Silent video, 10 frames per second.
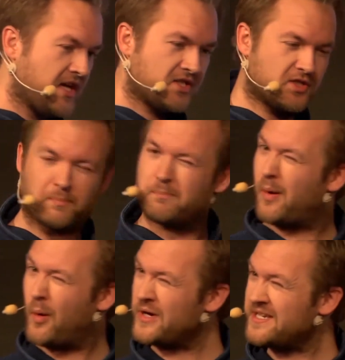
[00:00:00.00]
to
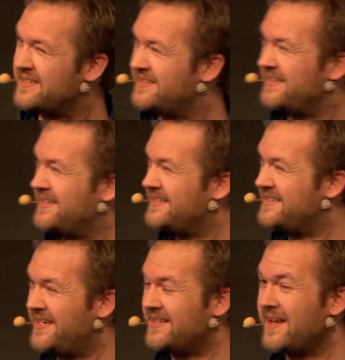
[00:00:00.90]
poison in a
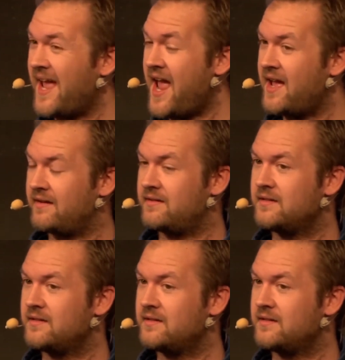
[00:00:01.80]
tin can.